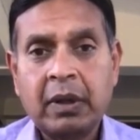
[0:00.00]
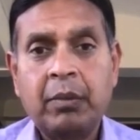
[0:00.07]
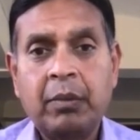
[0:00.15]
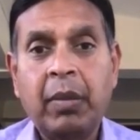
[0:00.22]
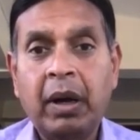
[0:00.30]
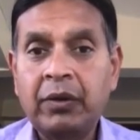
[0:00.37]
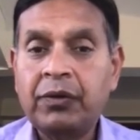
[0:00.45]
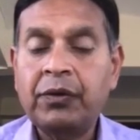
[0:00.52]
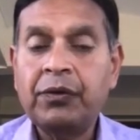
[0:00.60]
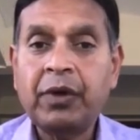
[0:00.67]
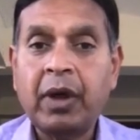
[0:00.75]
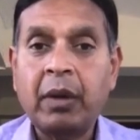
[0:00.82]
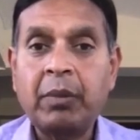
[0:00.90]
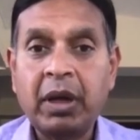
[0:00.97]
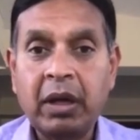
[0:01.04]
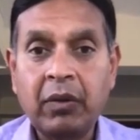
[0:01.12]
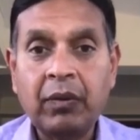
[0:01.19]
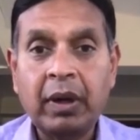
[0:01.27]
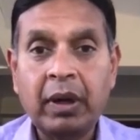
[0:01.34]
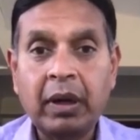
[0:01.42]
Medicines can be
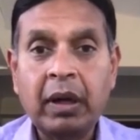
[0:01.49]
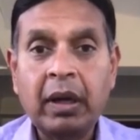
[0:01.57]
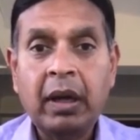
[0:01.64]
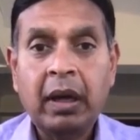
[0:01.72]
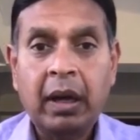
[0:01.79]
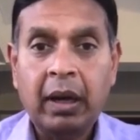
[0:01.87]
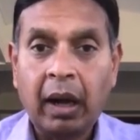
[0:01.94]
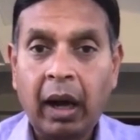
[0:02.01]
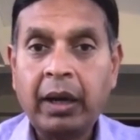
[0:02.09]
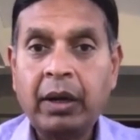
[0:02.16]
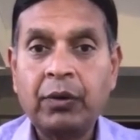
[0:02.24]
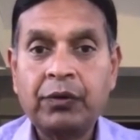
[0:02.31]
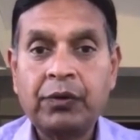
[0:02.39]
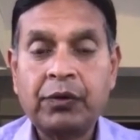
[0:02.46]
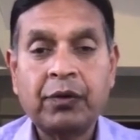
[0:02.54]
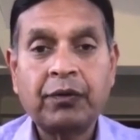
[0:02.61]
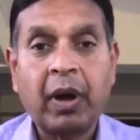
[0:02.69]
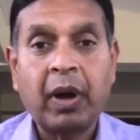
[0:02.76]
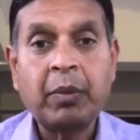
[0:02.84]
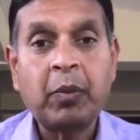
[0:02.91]
given in high doses of
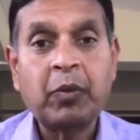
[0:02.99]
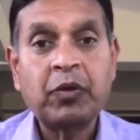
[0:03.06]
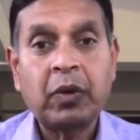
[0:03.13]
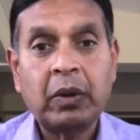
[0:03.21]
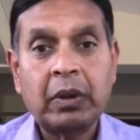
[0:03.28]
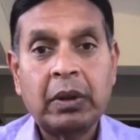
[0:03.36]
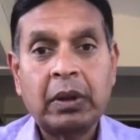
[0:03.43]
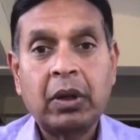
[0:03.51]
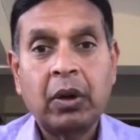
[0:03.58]
carbimazole